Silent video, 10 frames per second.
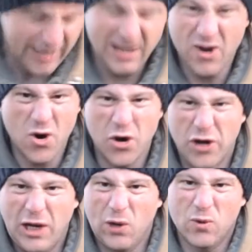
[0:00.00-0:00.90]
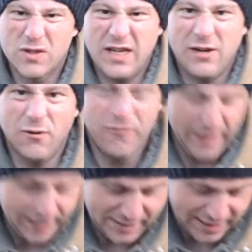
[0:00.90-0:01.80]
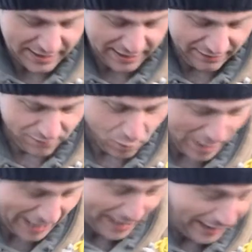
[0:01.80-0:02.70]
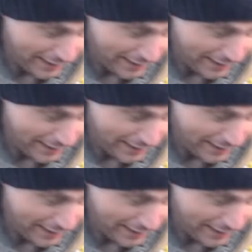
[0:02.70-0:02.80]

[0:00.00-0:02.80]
It only looked single figures, I didn't even weigh it.